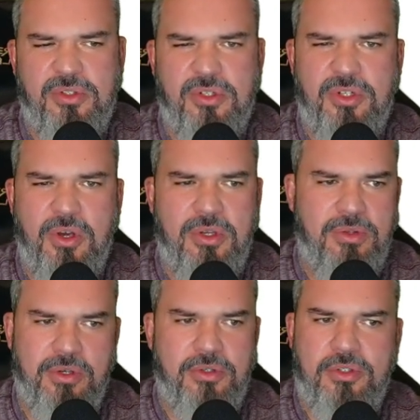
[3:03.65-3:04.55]
to show you.
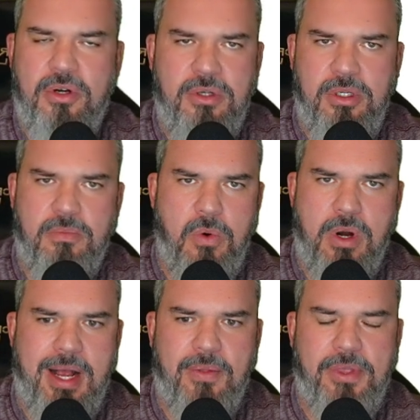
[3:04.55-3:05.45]
There's certainly more
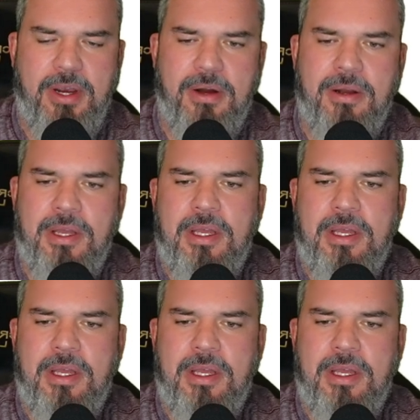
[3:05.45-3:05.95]
out there.